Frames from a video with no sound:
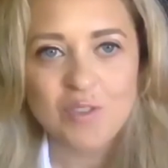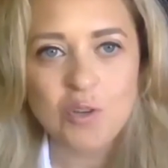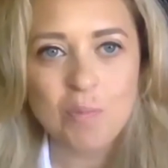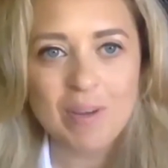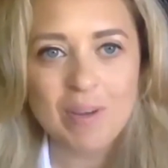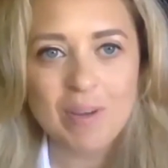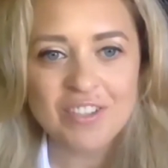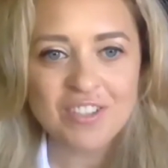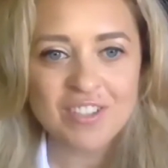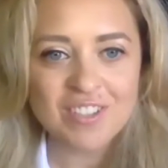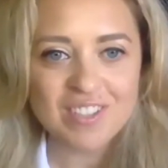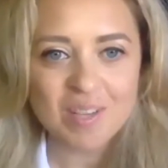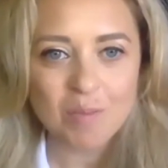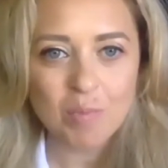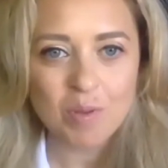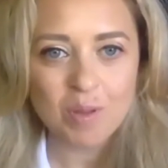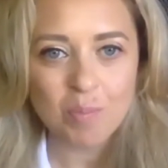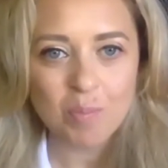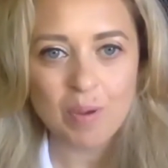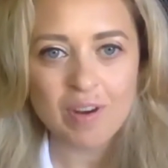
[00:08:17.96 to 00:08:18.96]
you mentioned
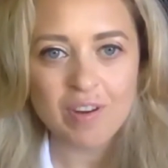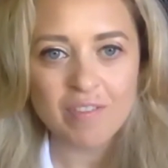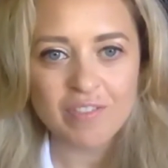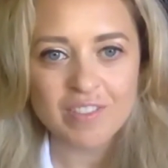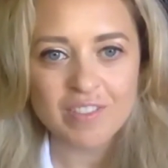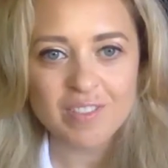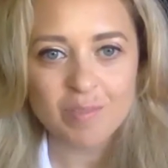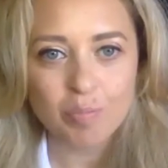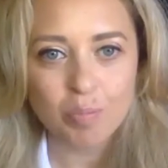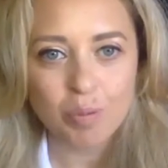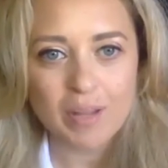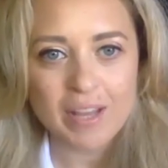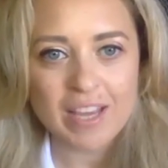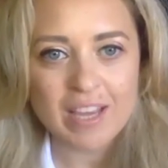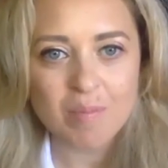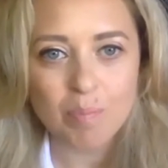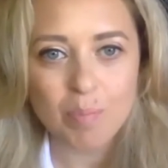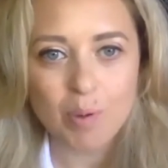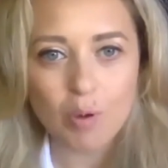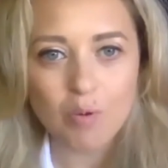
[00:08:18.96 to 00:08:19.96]
some of the benefits of
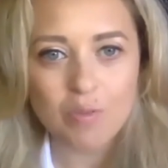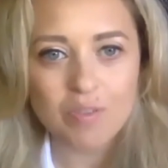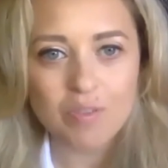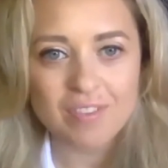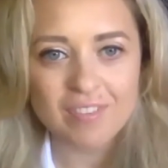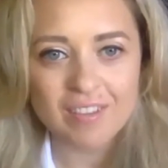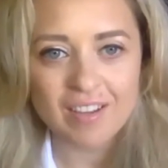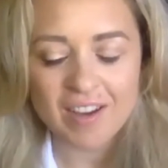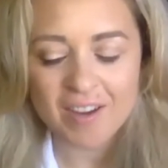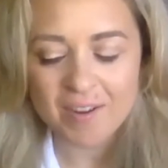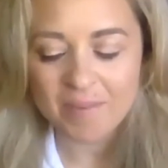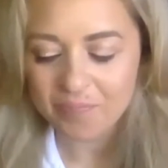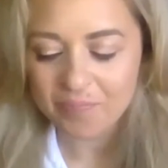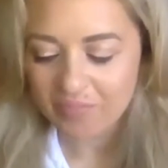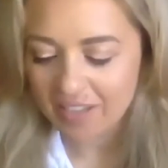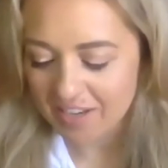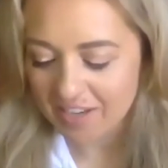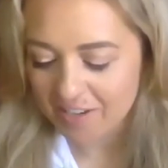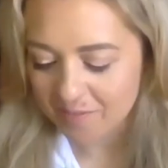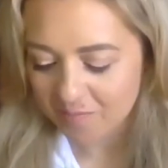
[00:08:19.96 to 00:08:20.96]
playing both
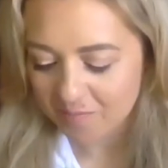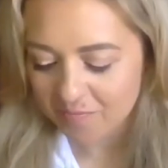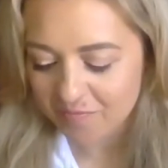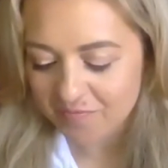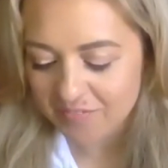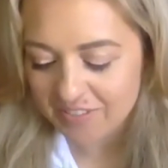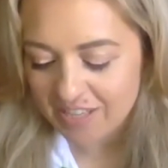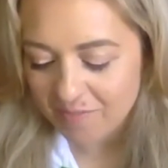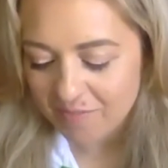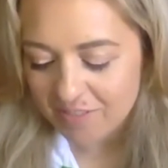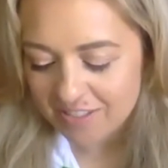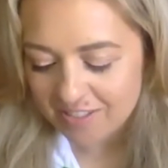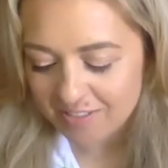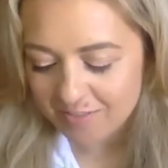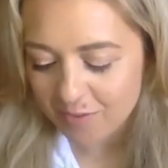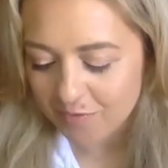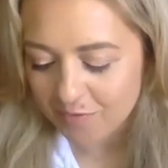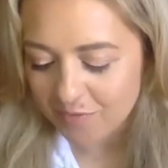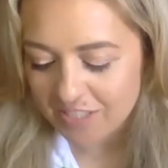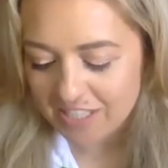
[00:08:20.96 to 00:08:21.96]
kind of sevens
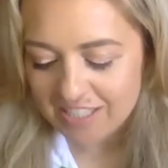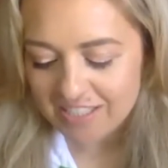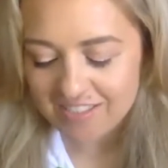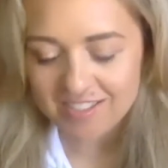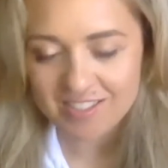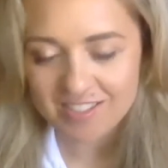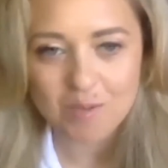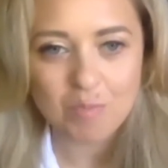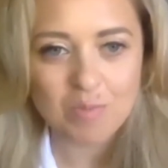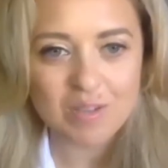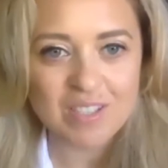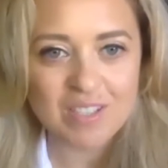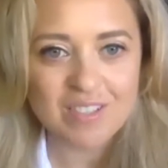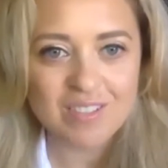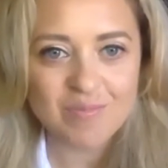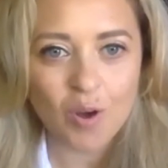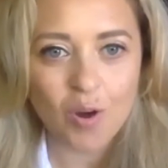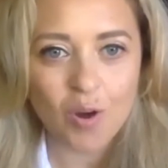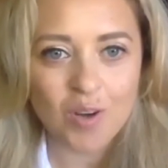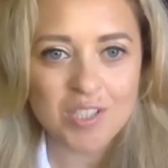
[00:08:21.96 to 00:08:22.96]
and 15s and some of
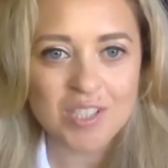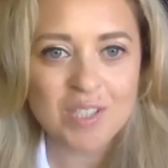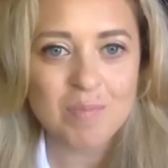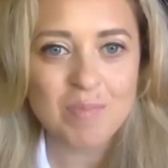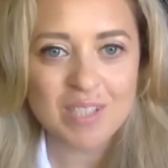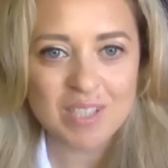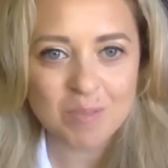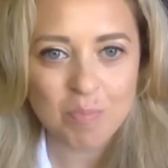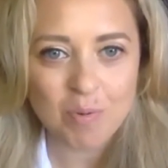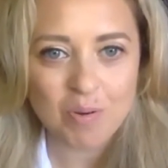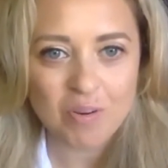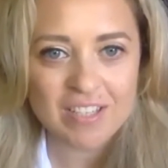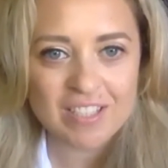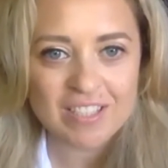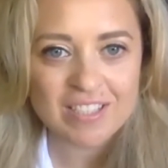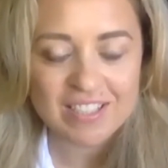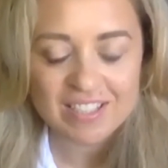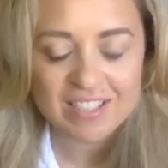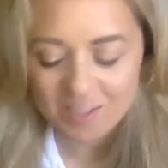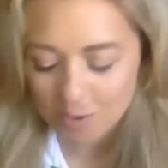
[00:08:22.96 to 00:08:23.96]
these awesome
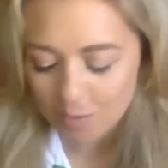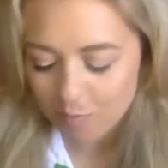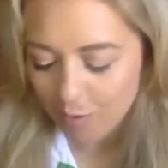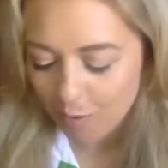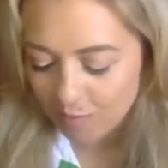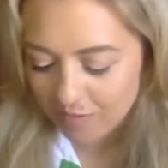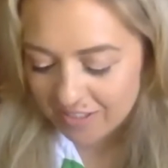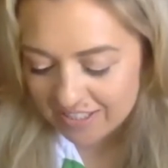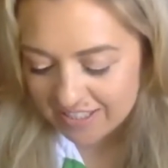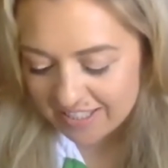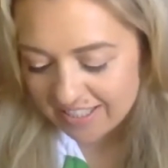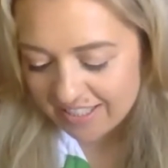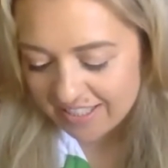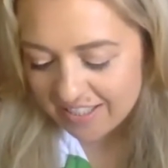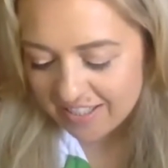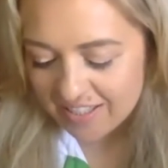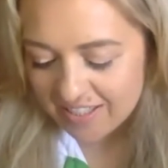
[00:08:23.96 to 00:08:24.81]
experiences. You've obviously